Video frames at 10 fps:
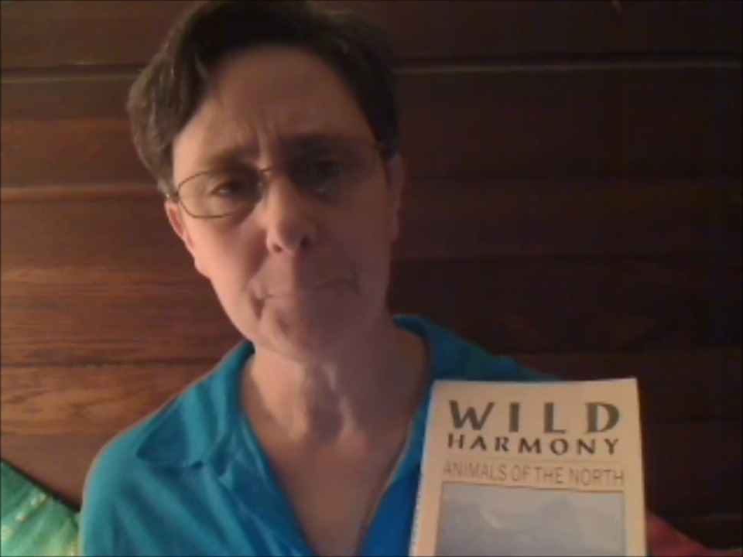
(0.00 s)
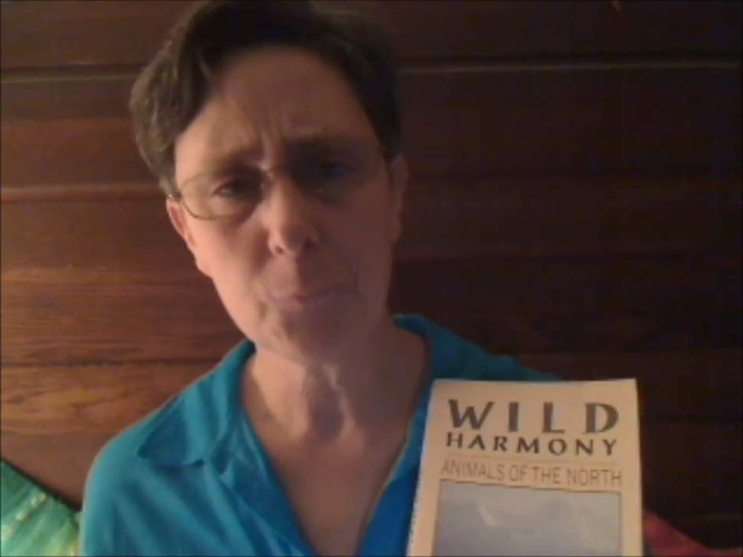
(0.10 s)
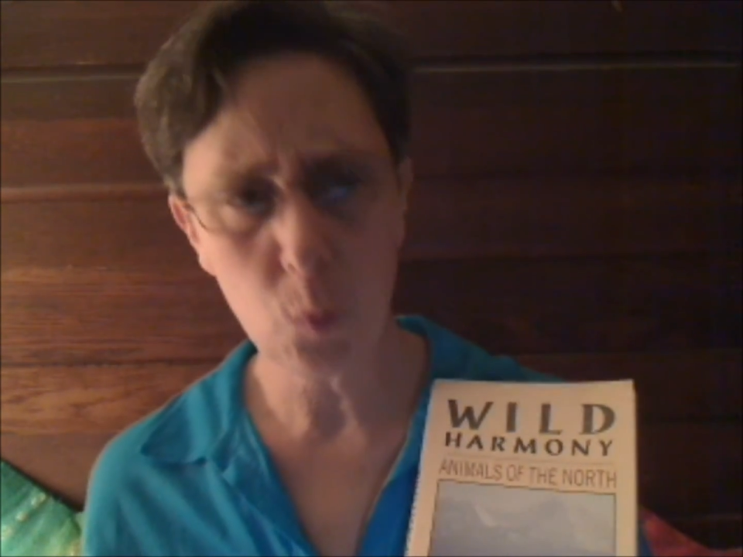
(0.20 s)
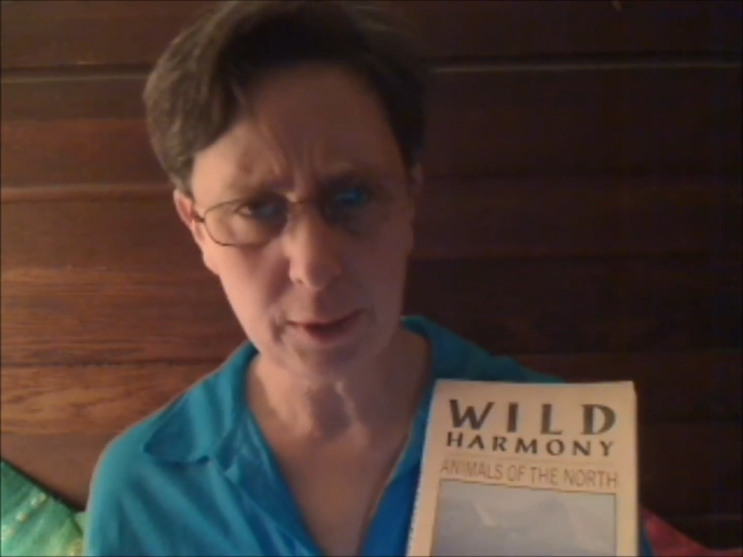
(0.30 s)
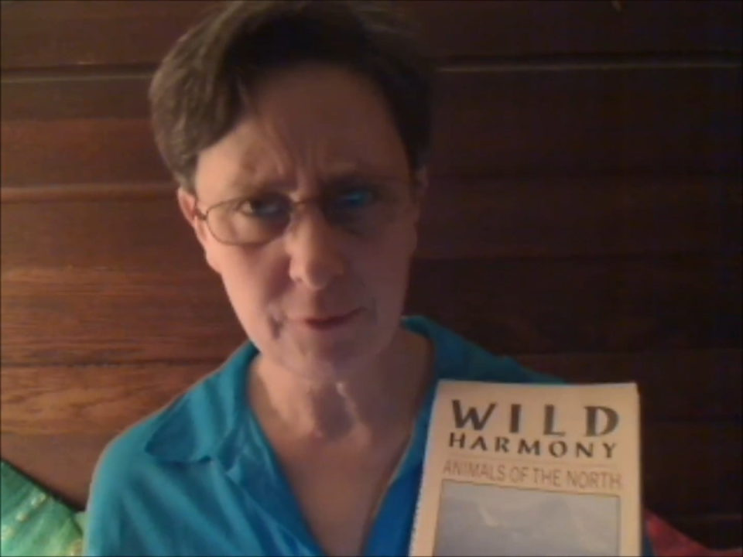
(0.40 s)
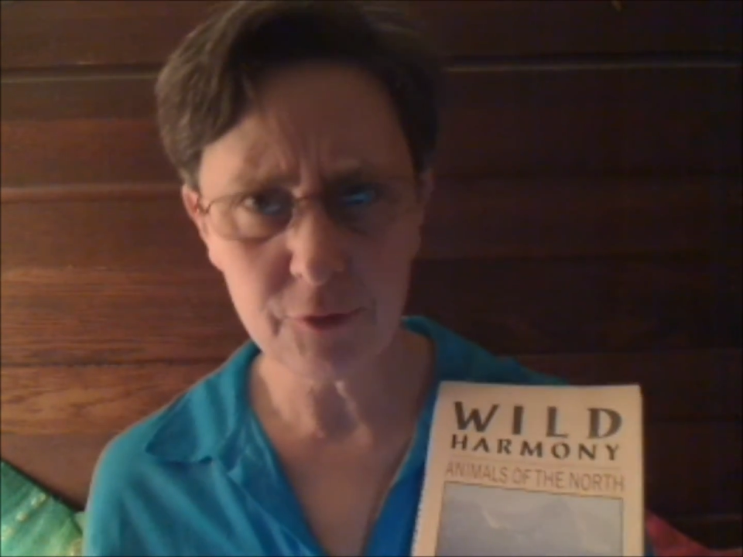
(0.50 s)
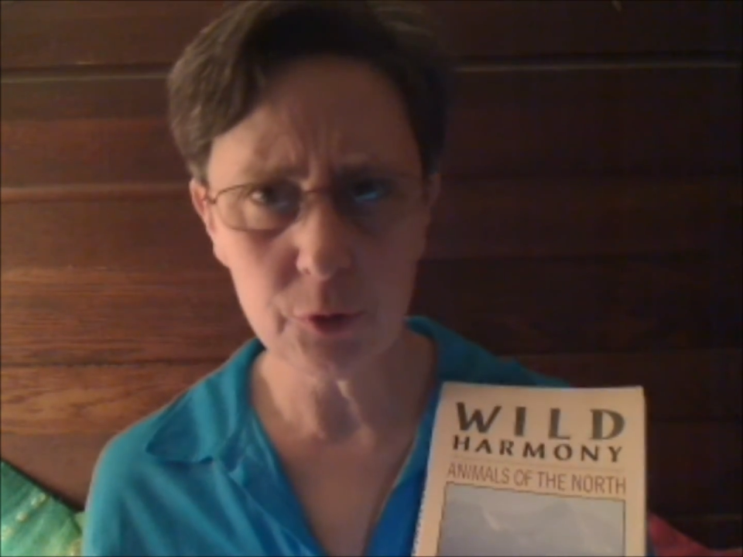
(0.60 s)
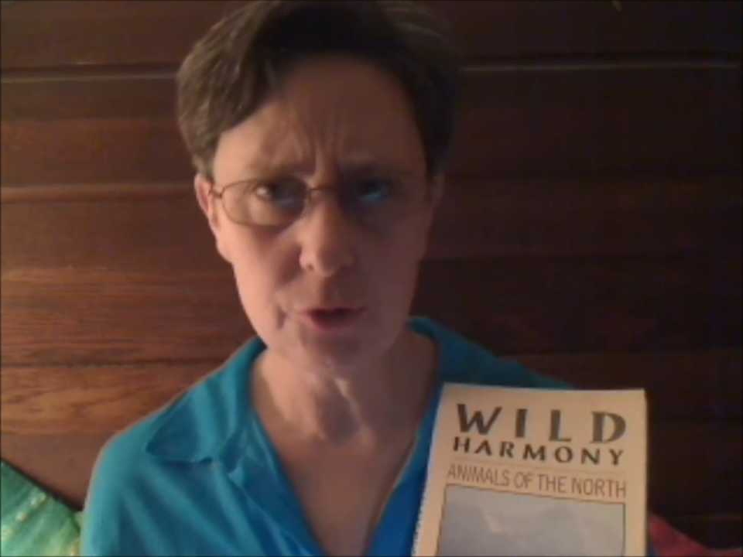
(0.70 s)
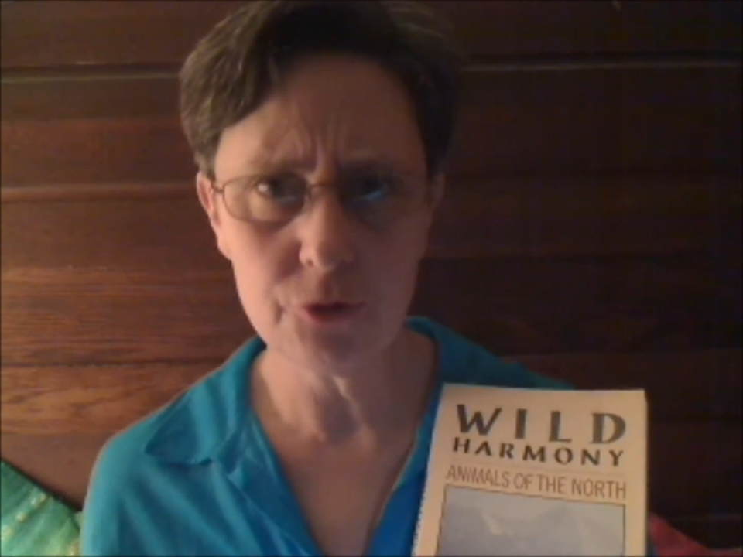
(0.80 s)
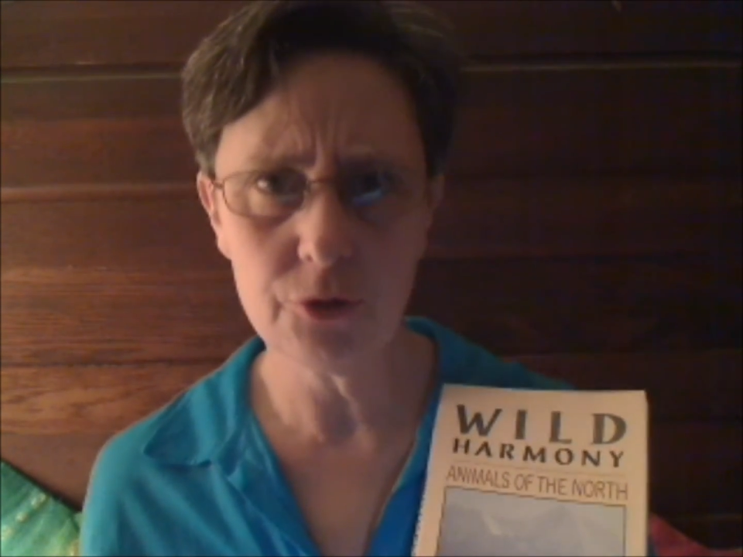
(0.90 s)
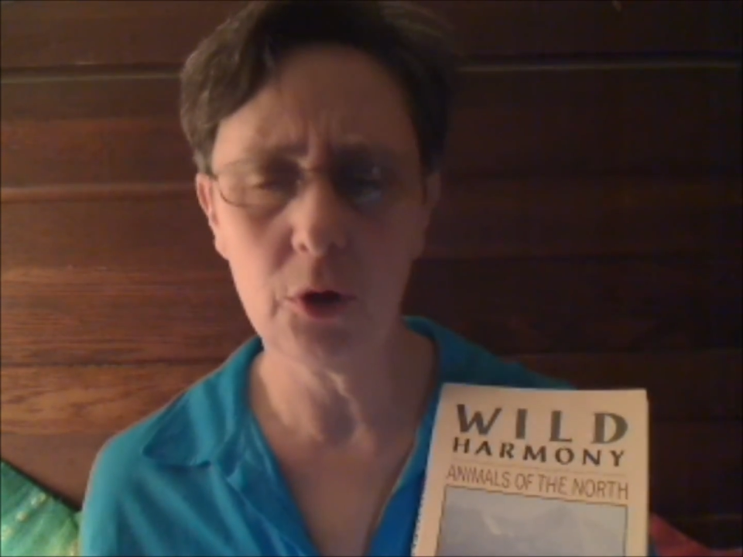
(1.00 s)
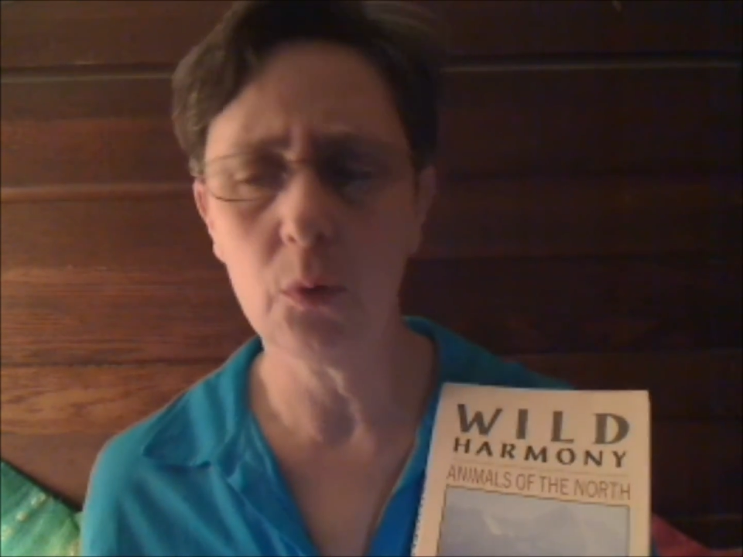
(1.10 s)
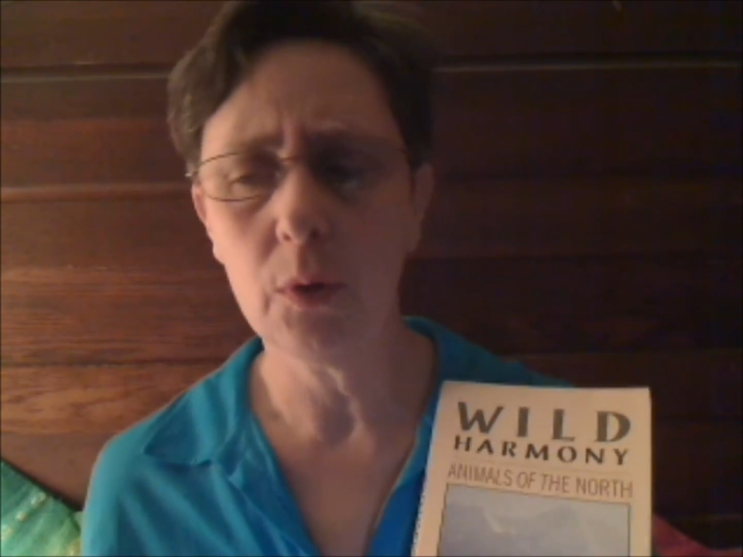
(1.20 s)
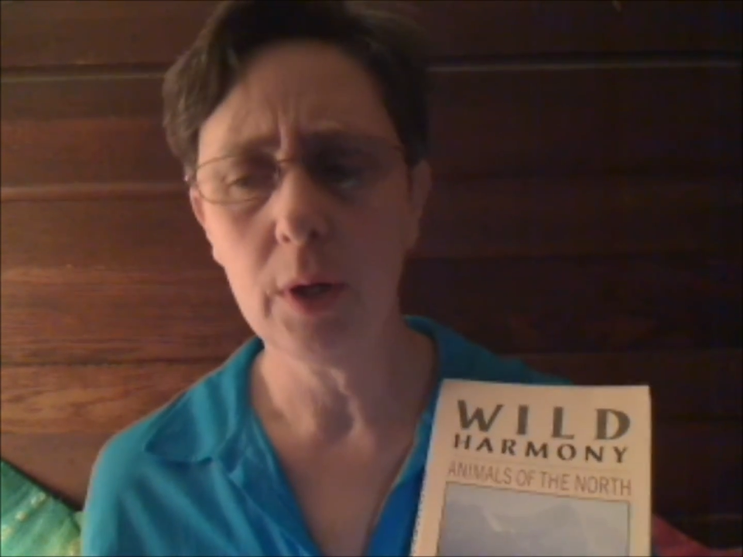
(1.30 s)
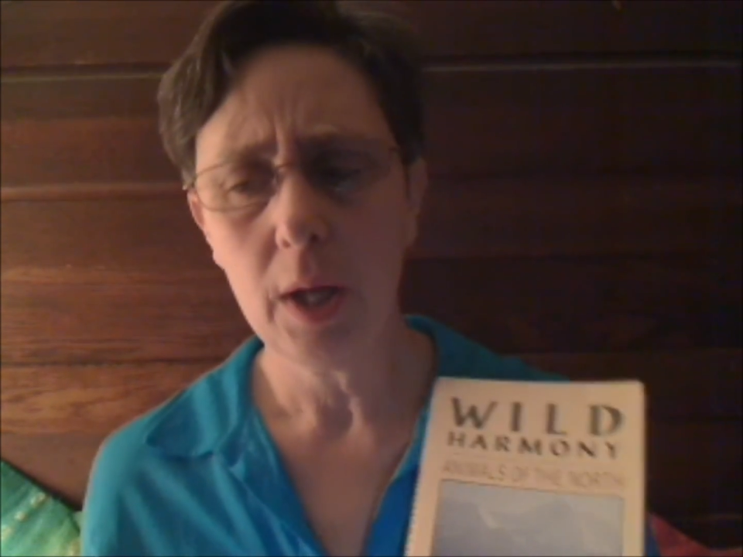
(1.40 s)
quite a few years ago